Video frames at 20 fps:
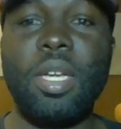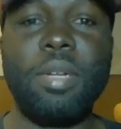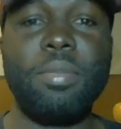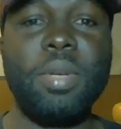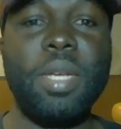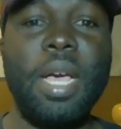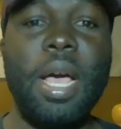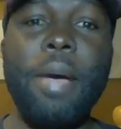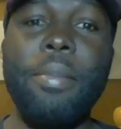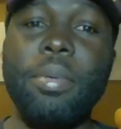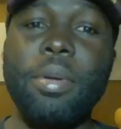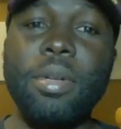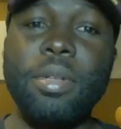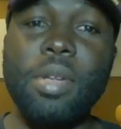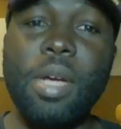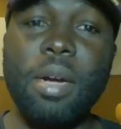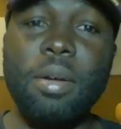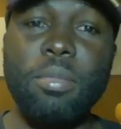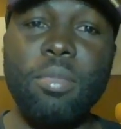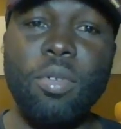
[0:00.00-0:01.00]
I'd be happy to
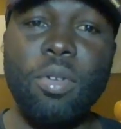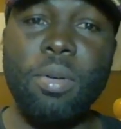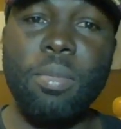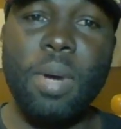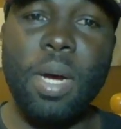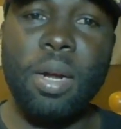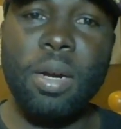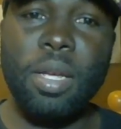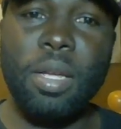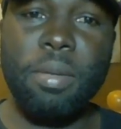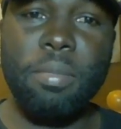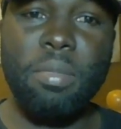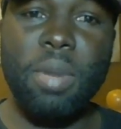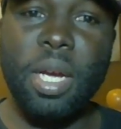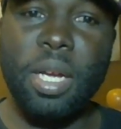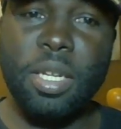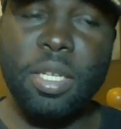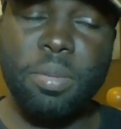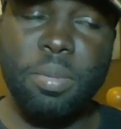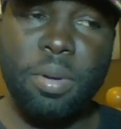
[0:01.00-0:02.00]
talk more about it and
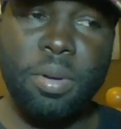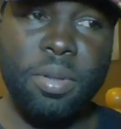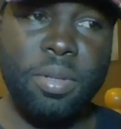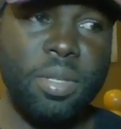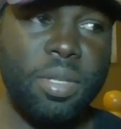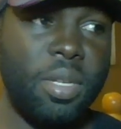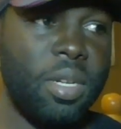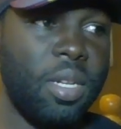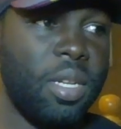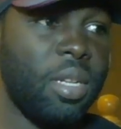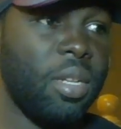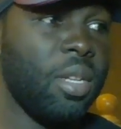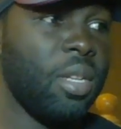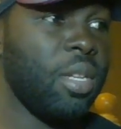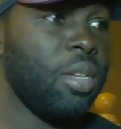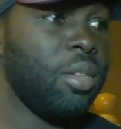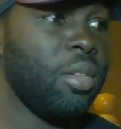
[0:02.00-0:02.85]
my experience in it.